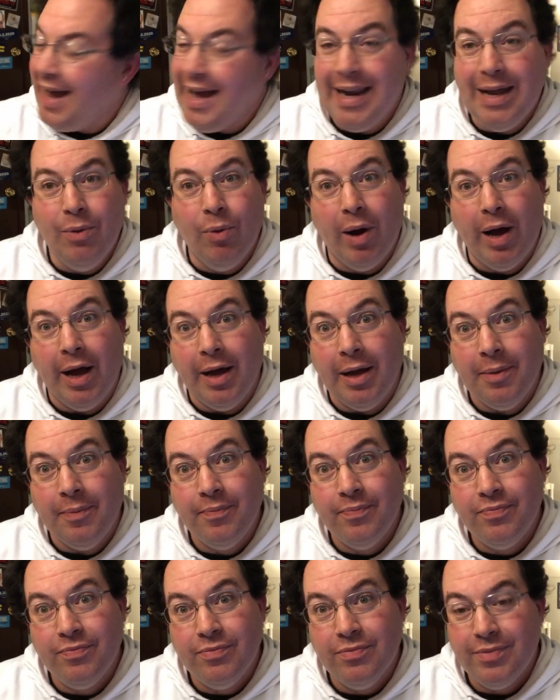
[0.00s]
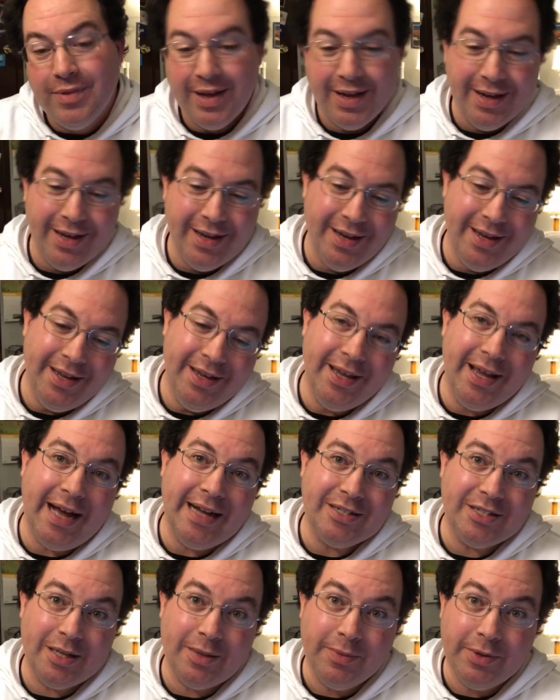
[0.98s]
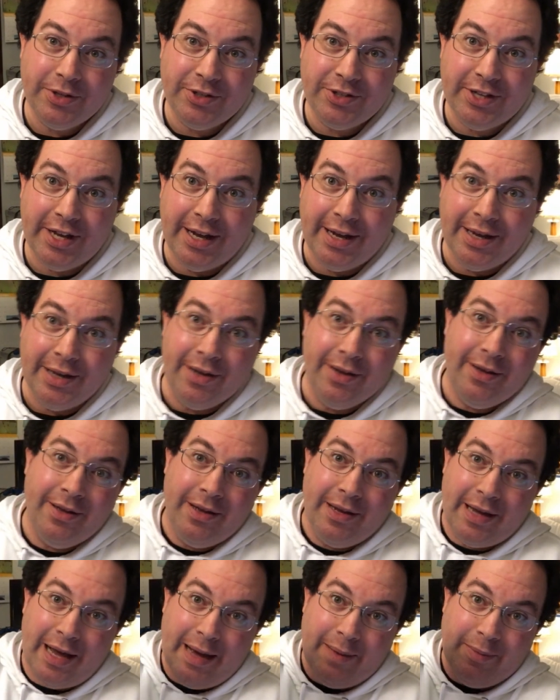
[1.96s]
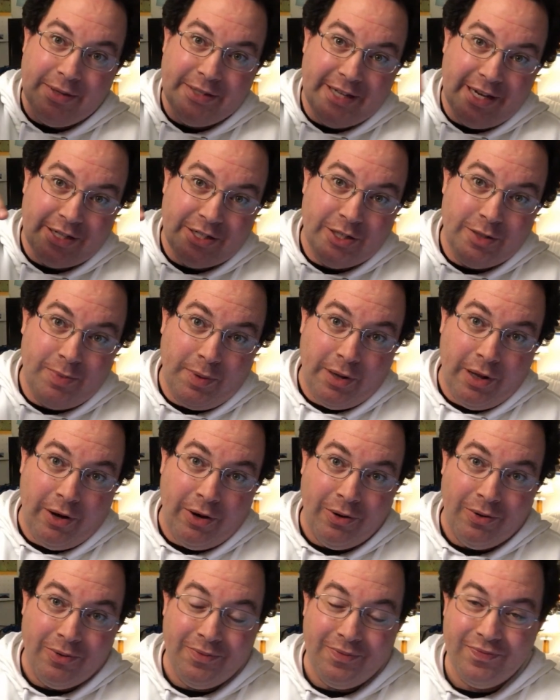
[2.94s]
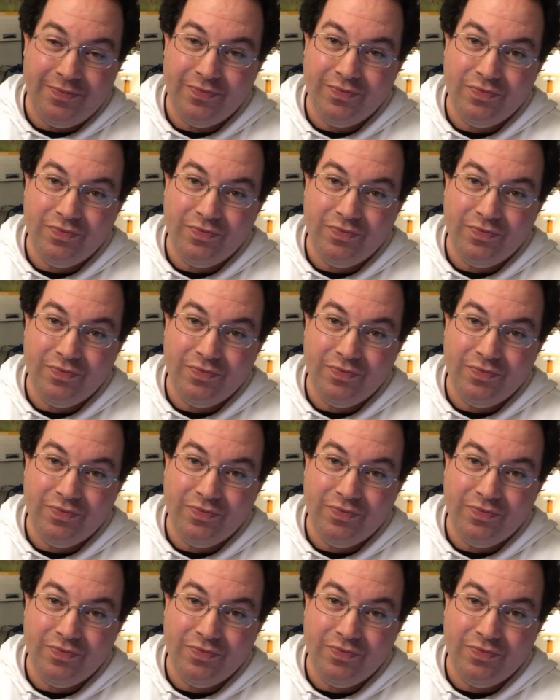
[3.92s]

Anyway, you got something to say, comment sections below.